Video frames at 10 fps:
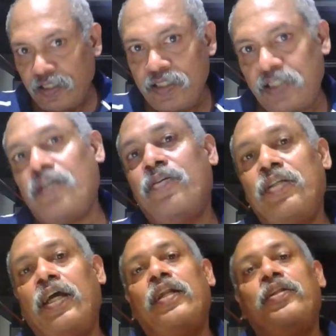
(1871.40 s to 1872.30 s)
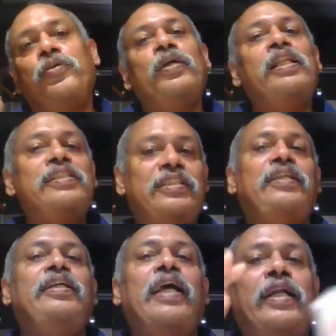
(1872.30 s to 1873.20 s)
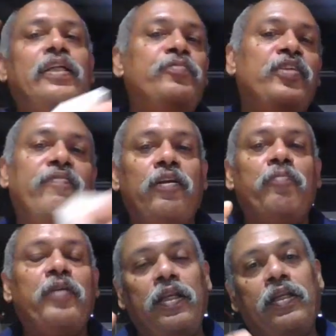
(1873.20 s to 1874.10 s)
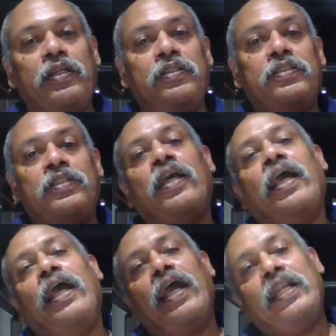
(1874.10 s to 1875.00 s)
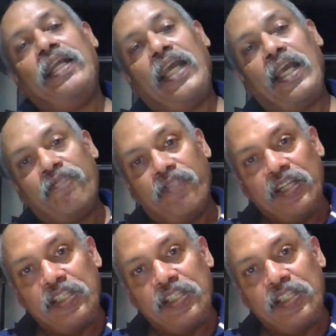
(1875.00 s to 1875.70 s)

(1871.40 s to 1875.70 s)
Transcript: turns out that you will see atoms envelope connectors at every